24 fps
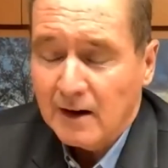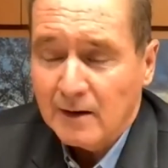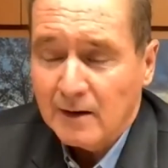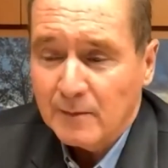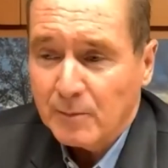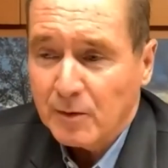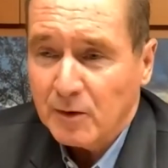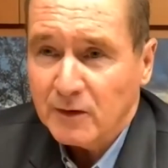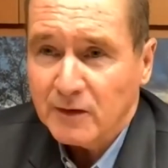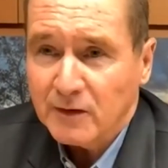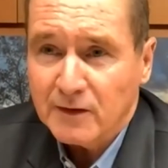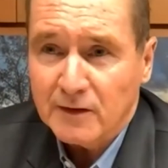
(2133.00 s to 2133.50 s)

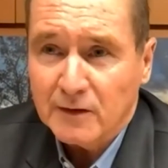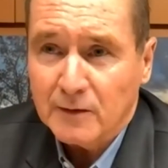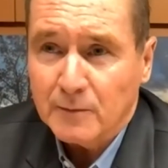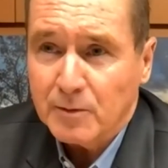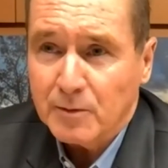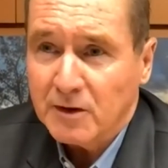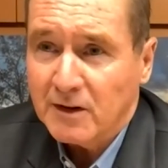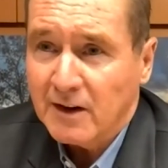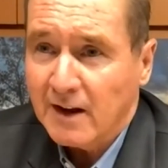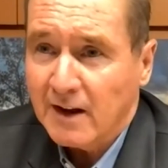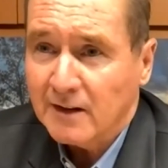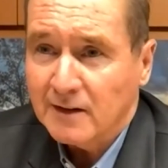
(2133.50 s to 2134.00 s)
personal
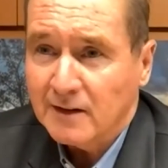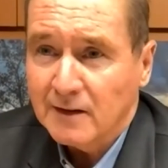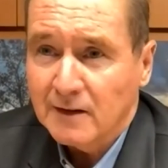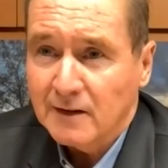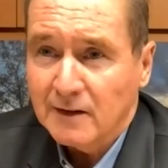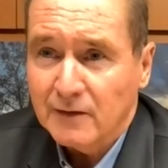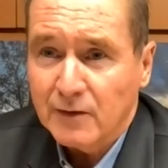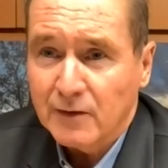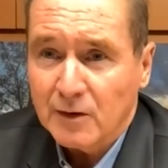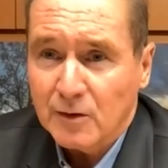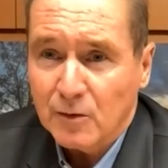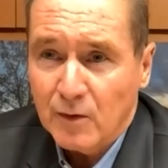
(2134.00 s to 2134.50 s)

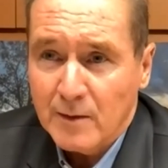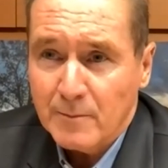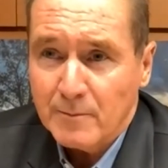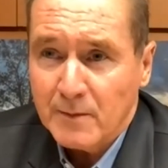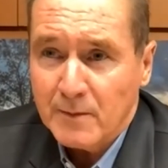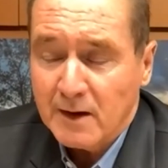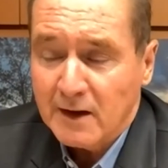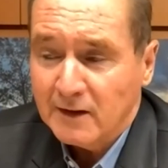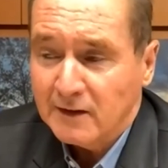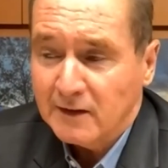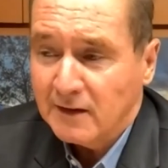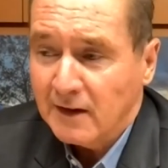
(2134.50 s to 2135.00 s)
protective
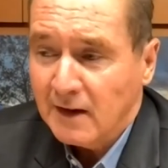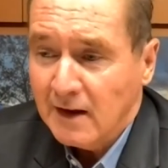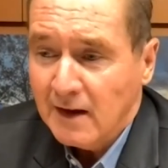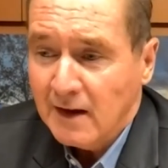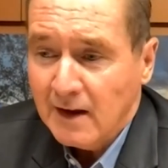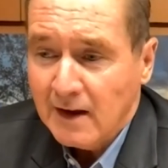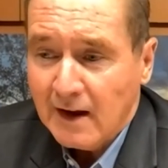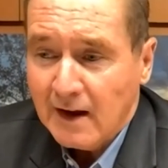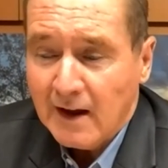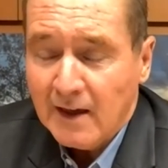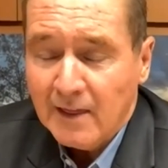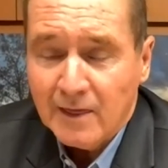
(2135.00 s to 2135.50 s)
equipment.
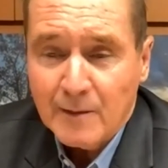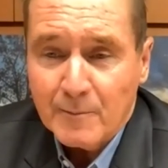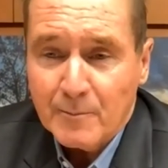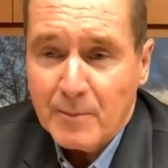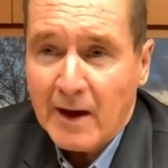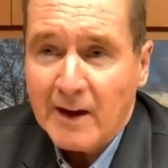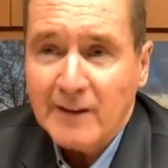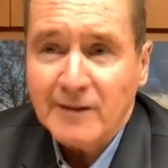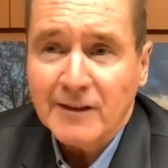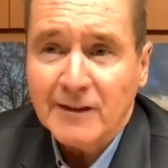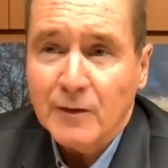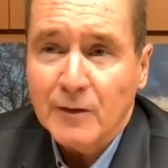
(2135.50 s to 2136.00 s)
And the
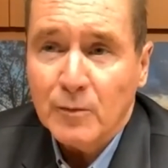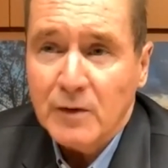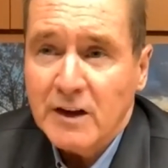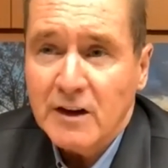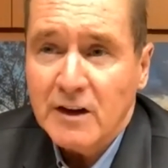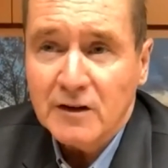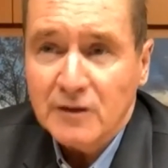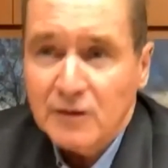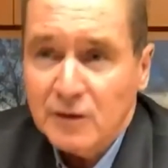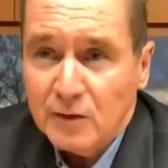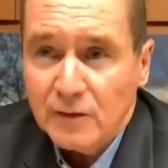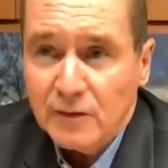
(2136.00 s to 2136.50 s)
best that we
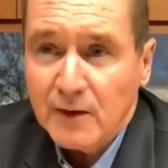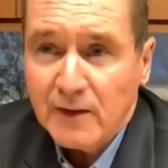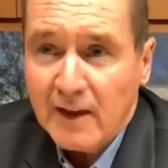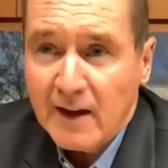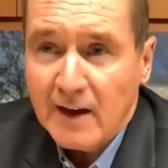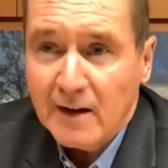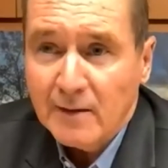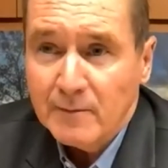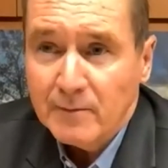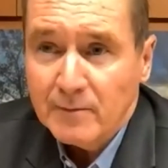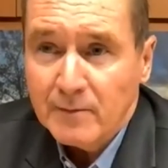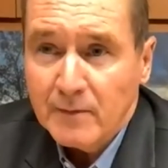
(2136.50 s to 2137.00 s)
could do for
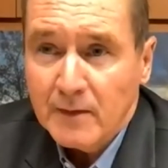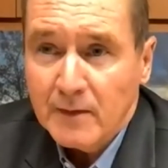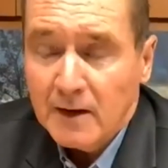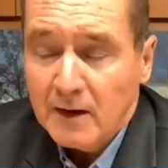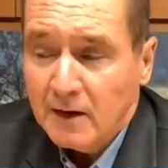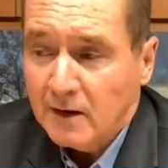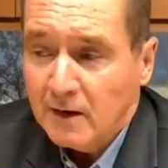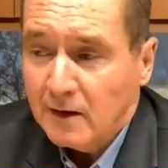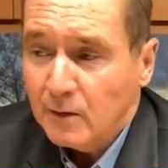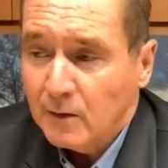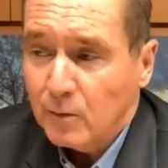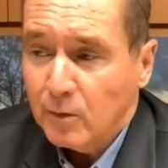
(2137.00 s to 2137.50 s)
them
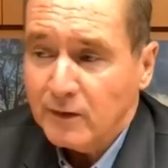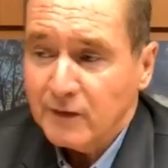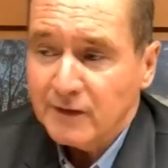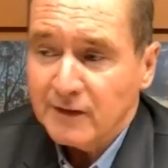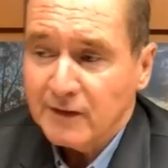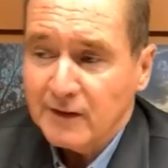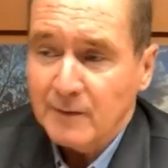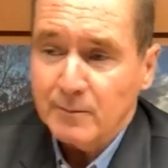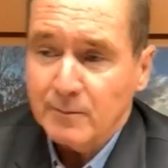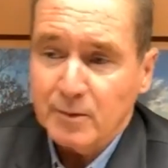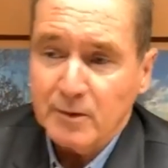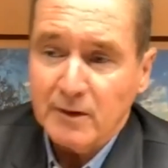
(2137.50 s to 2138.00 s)
was
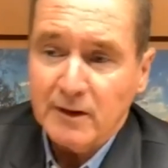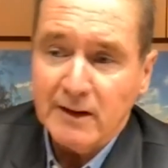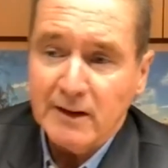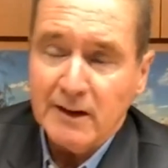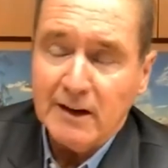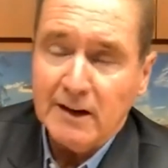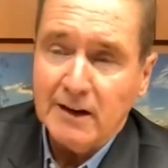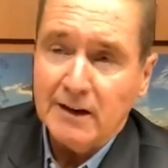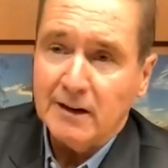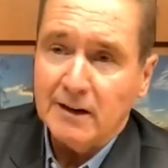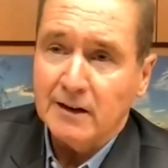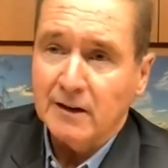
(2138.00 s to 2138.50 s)

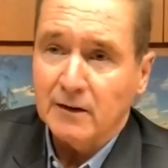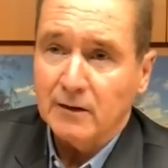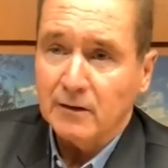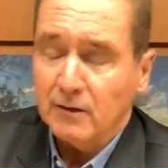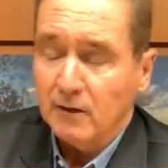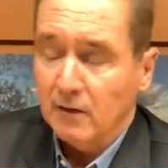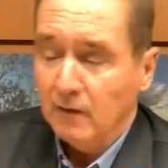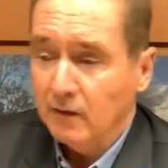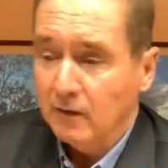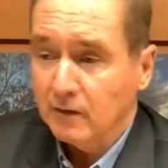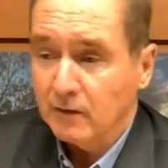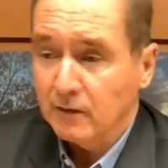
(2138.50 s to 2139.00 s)
simply,
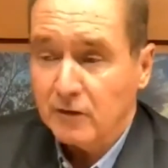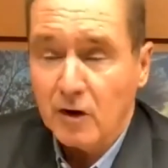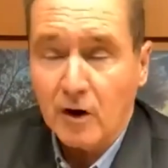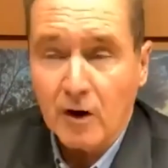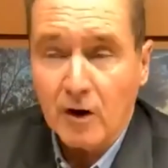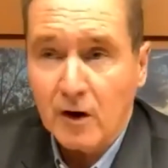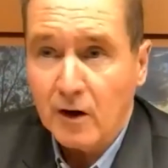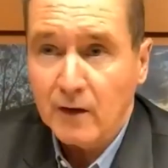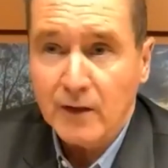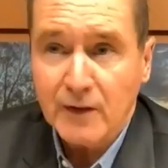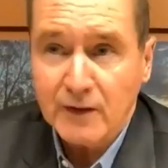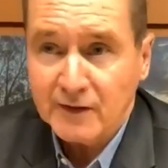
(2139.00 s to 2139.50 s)

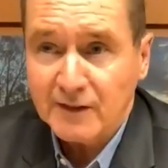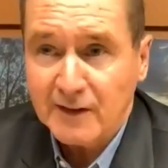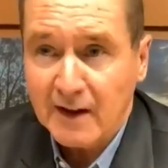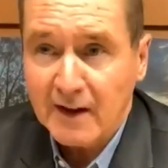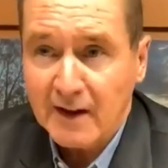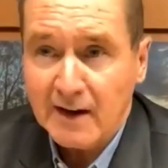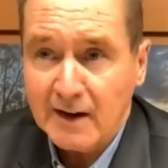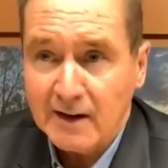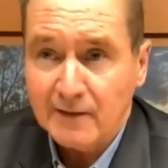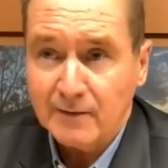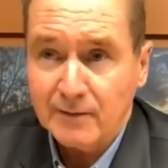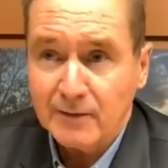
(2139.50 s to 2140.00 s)
call the
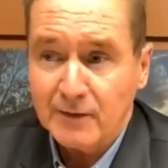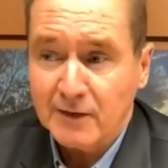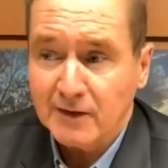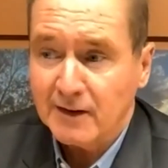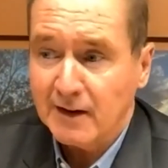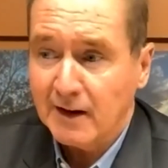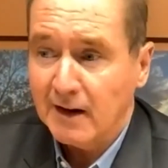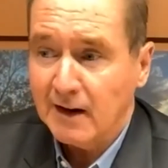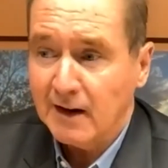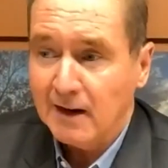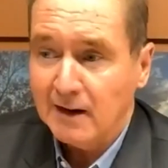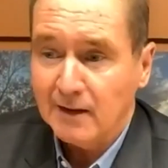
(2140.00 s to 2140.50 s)
state and
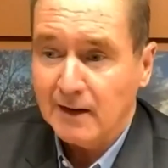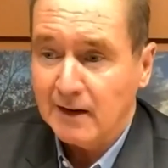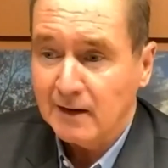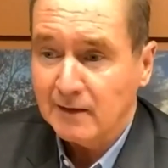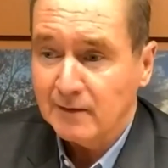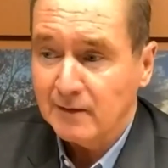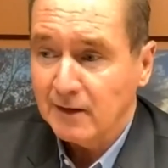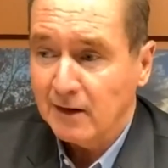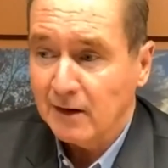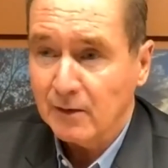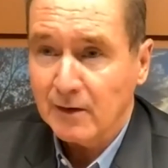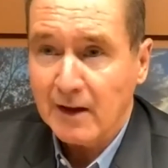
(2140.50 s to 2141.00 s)
say that,
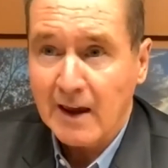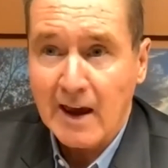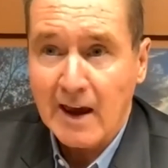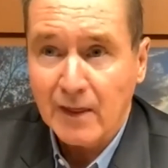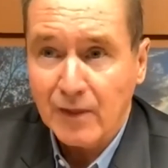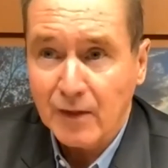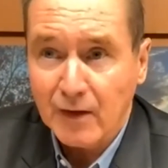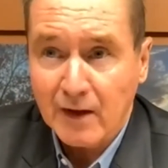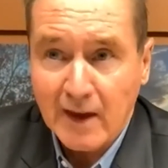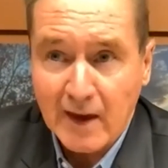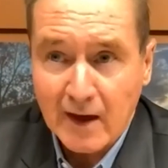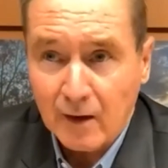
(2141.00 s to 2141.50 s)

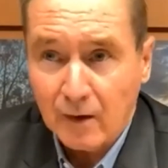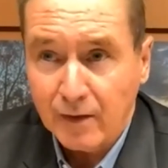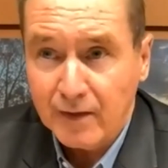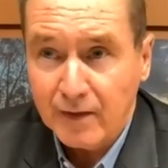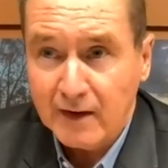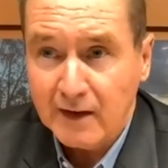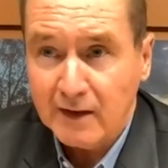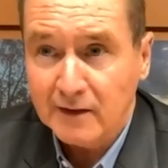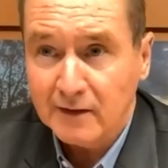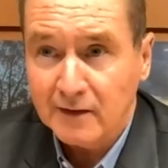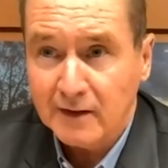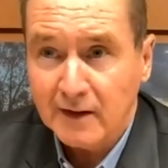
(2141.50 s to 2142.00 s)
Catholic Health
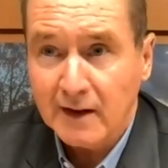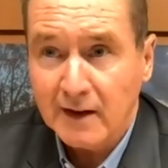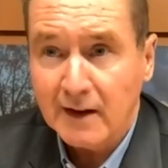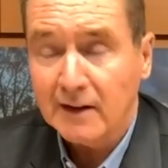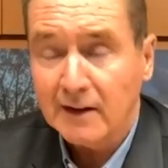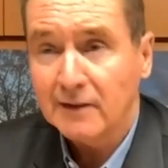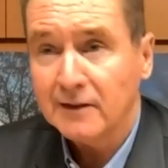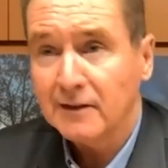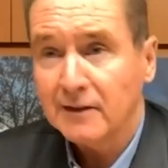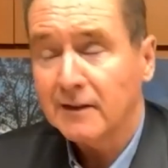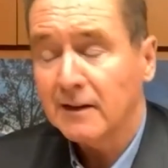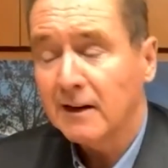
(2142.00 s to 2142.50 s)
needs
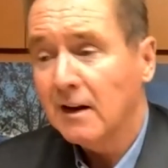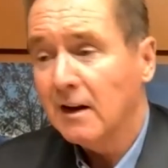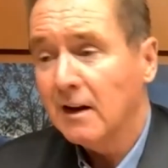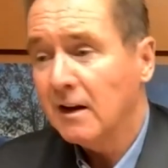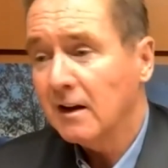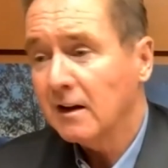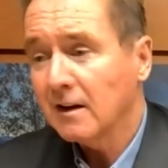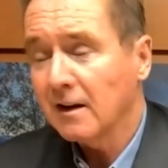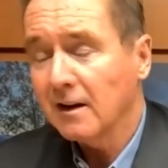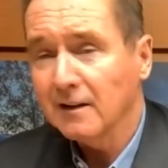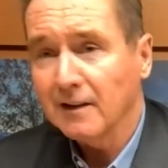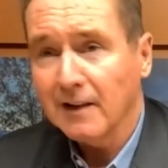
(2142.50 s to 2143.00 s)
this,
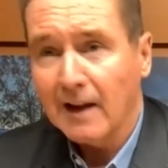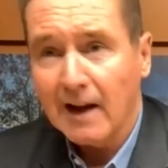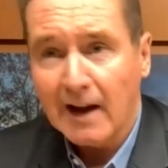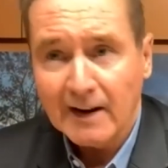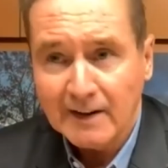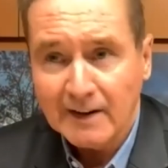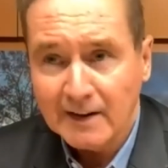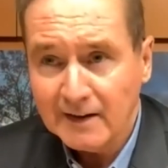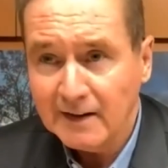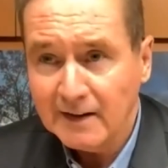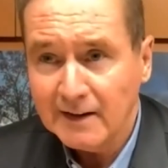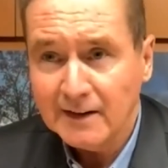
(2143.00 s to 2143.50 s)

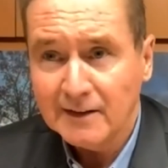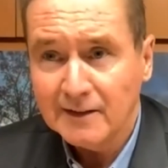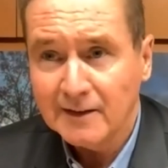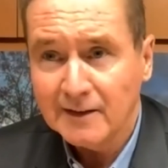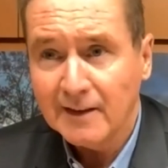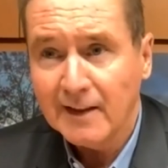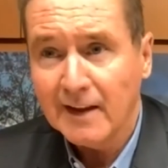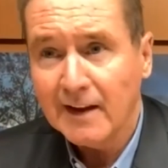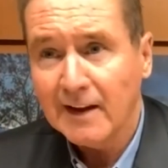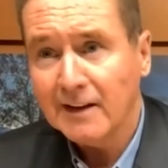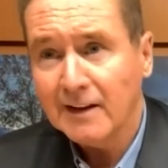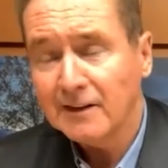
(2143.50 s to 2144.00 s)
Kaleida needs
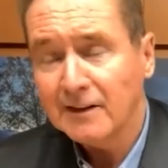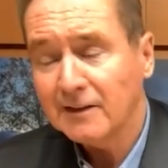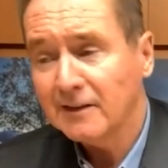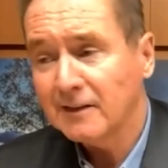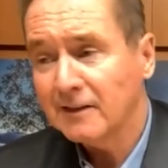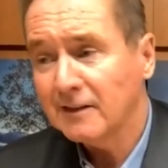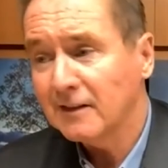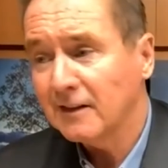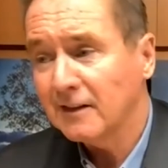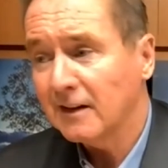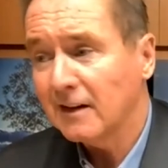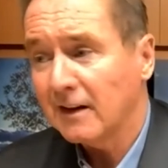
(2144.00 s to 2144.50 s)

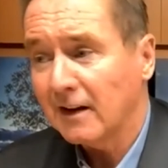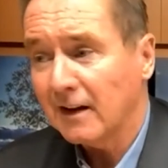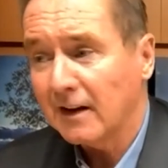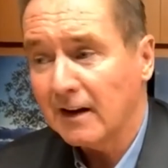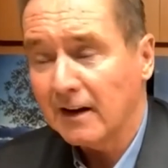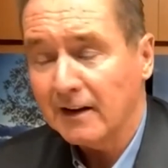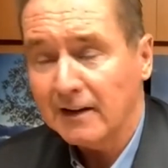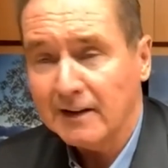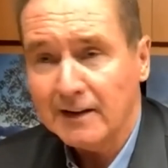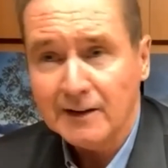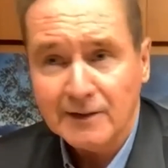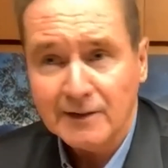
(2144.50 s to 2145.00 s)
this,
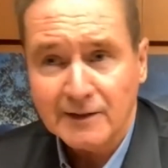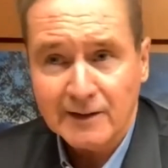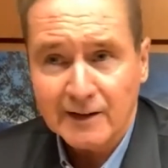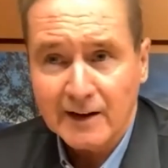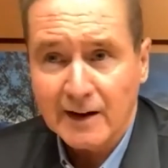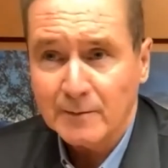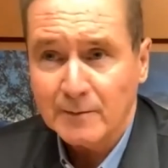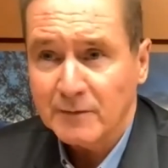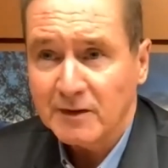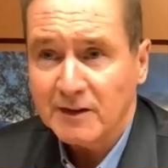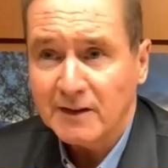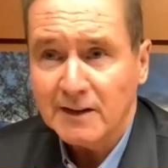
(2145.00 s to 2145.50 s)

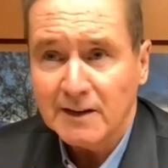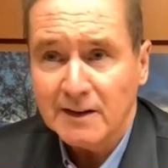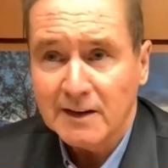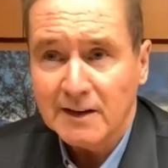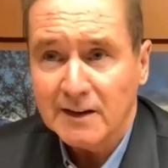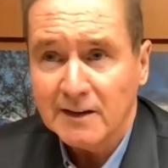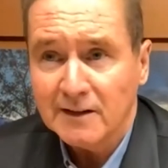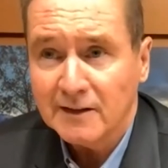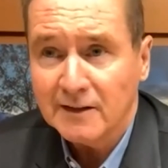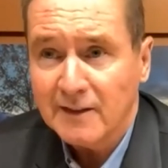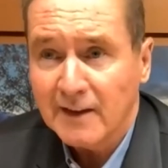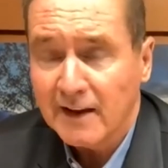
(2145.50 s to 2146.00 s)
ECMC
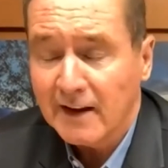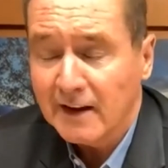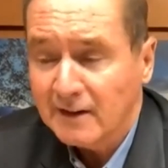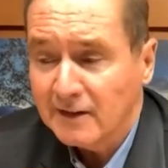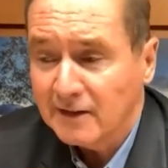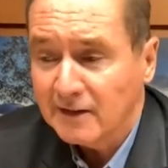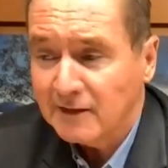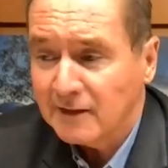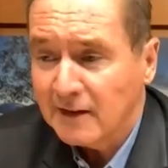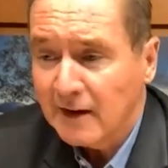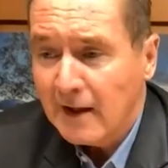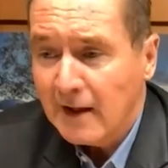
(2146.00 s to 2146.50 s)
needs
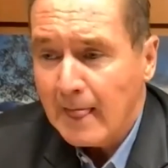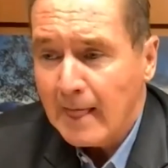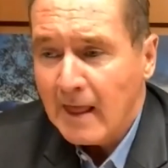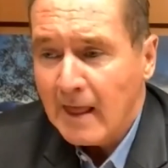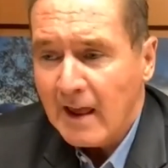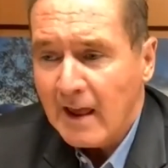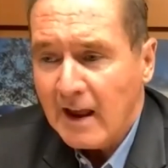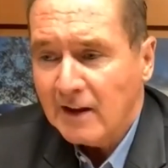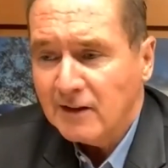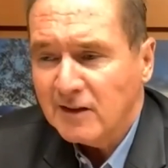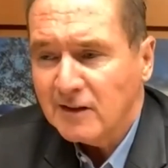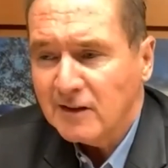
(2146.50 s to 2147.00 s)
this.
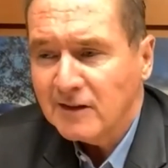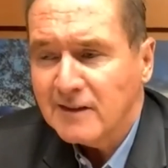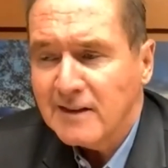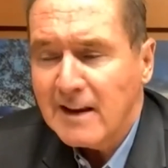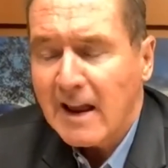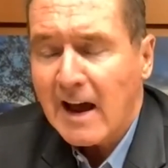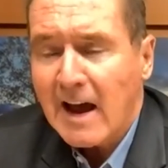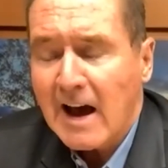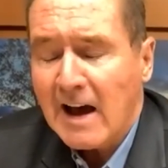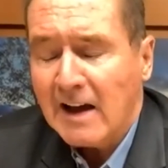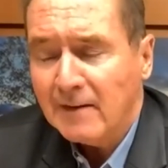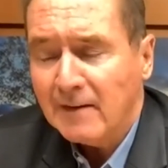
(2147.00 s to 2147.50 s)
It's just
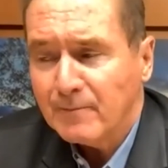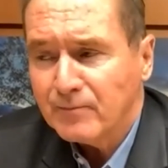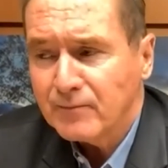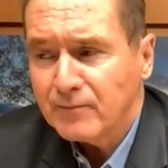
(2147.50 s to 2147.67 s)
not